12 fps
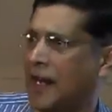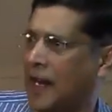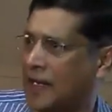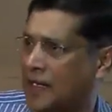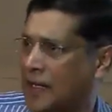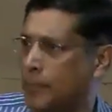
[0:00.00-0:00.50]

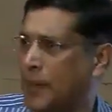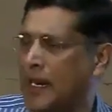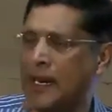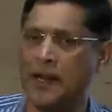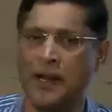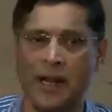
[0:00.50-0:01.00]
and,
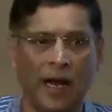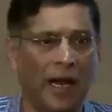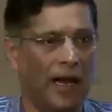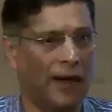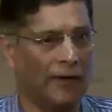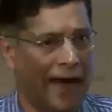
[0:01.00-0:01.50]
begin
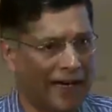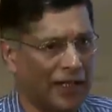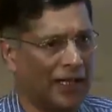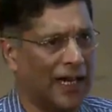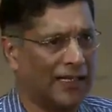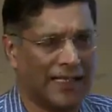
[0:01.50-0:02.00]
uh,
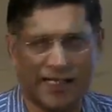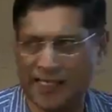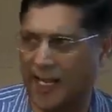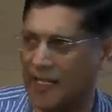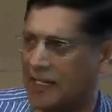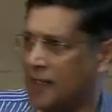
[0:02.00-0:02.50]
rationalizing the
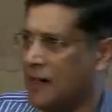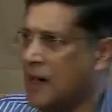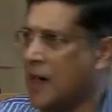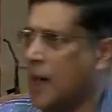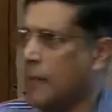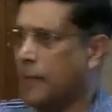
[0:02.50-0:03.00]
sector.
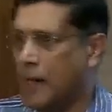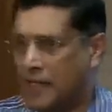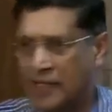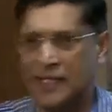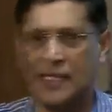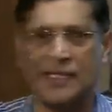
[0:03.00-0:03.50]

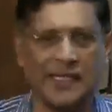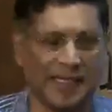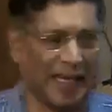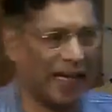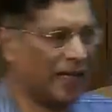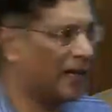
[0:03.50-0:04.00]
But this is a
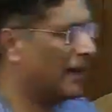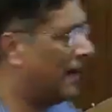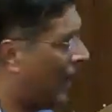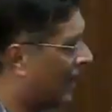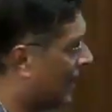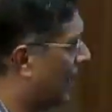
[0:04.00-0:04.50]
sector
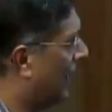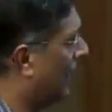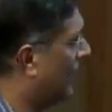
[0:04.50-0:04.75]
that